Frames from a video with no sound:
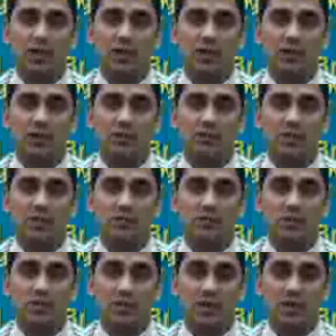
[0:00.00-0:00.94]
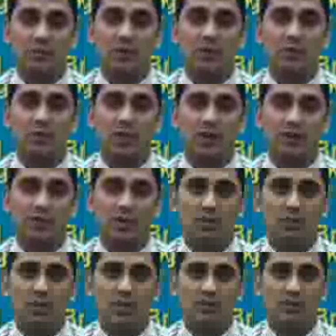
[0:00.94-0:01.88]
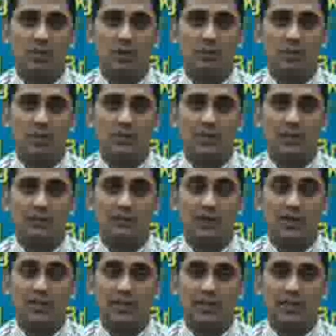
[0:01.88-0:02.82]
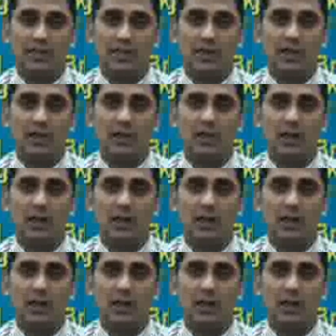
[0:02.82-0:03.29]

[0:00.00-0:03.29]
I think the EPS would still be 235 rupees for EPS in FY16,